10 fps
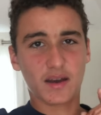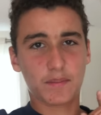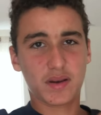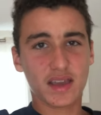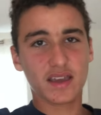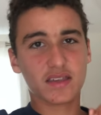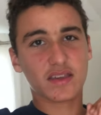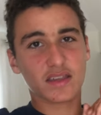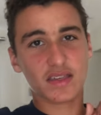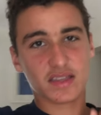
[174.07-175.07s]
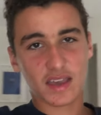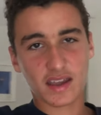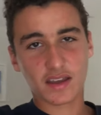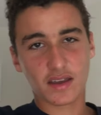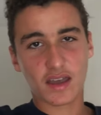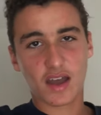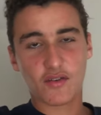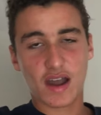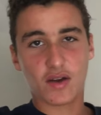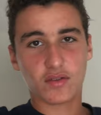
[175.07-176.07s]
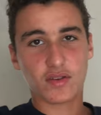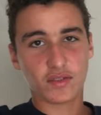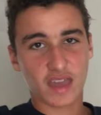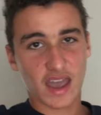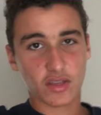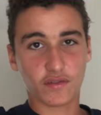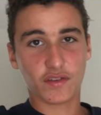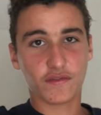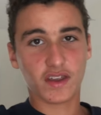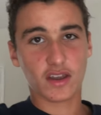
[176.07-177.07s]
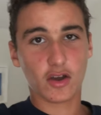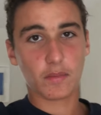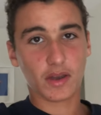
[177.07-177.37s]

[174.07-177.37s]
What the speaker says: Please stick it around till the end of the video